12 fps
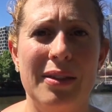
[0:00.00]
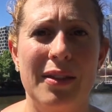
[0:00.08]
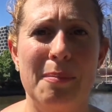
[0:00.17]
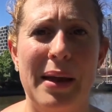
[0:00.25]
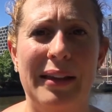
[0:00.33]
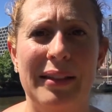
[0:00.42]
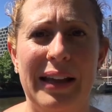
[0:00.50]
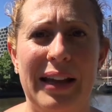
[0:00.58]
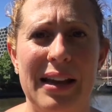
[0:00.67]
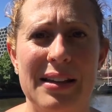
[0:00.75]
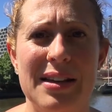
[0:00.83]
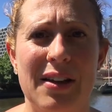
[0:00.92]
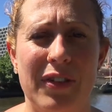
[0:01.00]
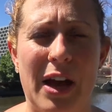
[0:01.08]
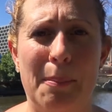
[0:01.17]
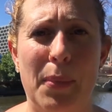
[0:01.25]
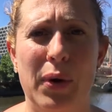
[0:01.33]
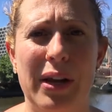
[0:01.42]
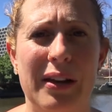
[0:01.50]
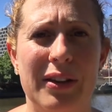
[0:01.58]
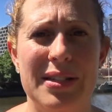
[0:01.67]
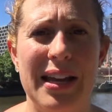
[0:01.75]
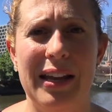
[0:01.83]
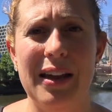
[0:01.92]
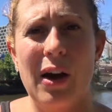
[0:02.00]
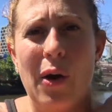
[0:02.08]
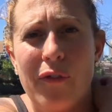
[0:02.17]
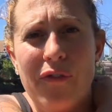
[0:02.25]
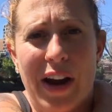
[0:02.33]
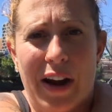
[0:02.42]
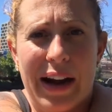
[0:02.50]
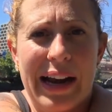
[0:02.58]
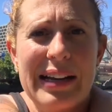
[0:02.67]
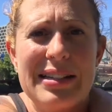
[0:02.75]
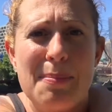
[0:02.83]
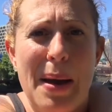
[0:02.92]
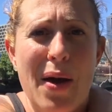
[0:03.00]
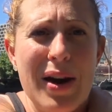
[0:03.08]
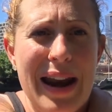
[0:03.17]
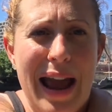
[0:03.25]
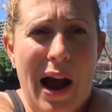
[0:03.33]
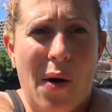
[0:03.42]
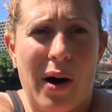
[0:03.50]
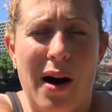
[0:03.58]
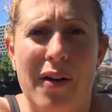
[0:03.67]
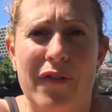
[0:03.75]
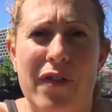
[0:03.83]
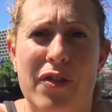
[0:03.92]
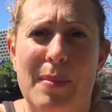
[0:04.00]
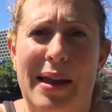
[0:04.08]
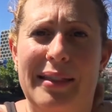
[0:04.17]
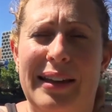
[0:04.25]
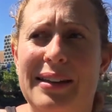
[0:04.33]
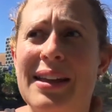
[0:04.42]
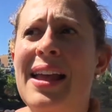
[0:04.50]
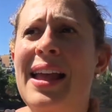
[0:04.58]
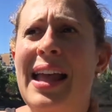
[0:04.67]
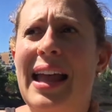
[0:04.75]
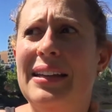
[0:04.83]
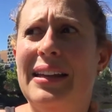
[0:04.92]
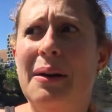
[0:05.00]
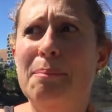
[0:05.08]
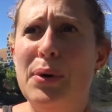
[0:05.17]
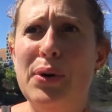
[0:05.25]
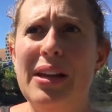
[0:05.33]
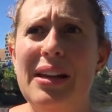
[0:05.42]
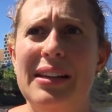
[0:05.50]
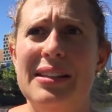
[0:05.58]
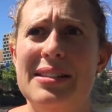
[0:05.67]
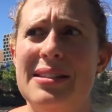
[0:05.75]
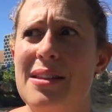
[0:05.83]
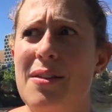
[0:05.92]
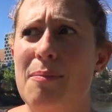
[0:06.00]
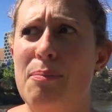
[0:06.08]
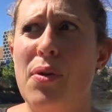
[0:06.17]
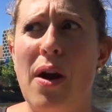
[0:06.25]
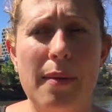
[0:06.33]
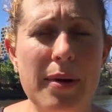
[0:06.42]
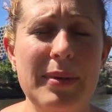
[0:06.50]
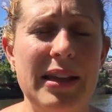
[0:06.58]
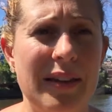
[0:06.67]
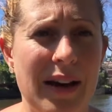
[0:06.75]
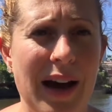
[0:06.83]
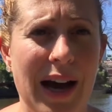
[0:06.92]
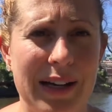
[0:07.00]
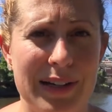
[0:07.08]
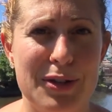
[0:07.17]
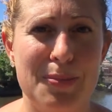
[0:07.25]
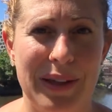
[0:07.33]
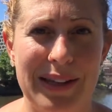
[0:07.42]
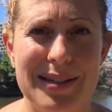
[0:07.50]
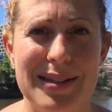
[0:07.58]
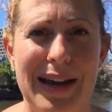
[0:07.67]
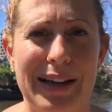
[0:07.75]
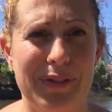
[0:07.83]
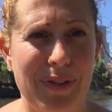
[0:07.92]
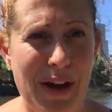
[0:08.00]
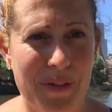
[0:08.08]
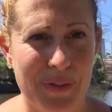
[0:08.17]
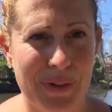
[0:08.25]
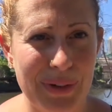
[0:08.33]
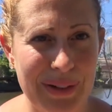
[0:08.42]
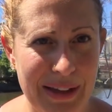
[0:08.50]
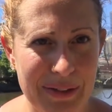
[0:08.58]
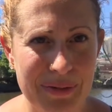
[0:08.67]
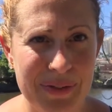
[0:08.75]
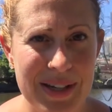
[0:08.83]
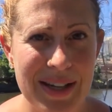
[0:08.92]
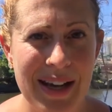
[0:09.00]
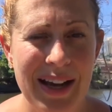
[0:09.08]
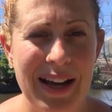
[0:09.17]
the mainland of Cambodia. You take a ferry, it's about an hour off of the mainland, and Cambodia is probably the hottest place I have ever lived.